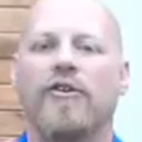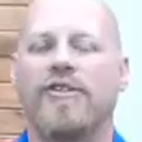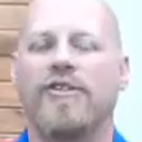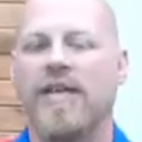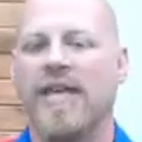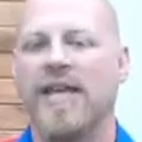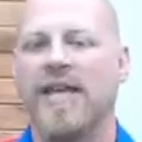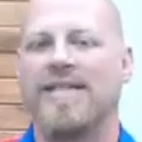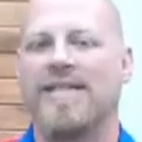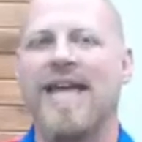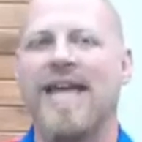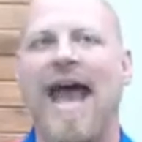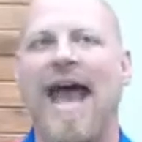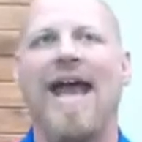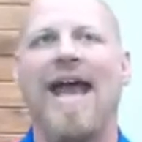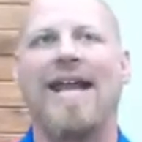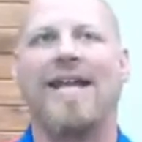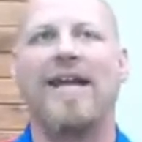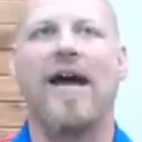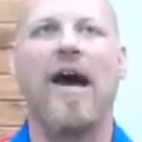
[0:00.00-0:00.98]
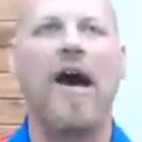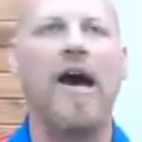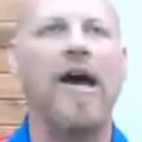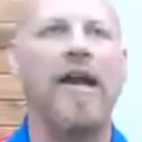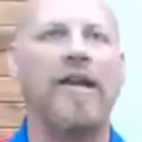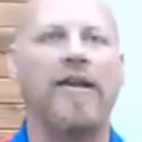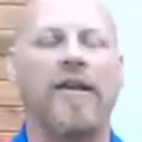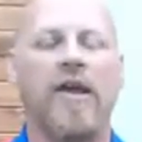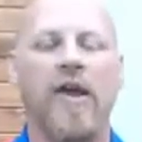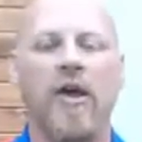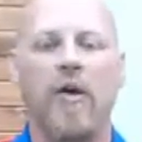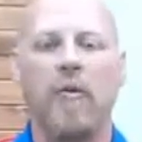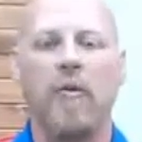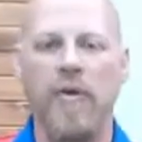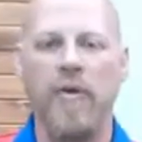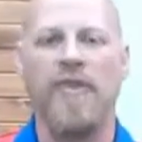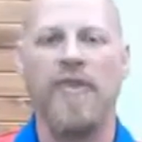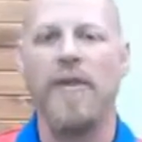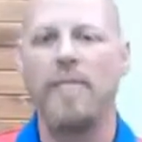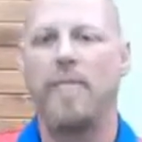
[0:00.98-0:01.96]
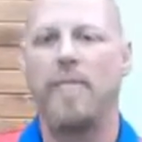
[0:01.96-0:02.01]
to get a tag to hunt with
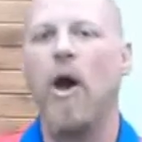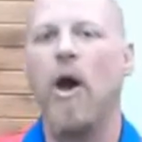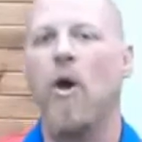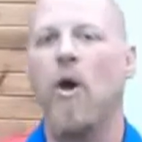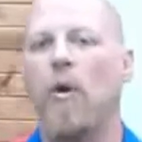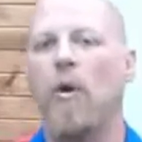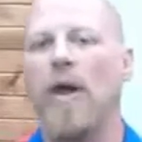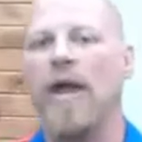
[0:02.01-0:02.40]
a bow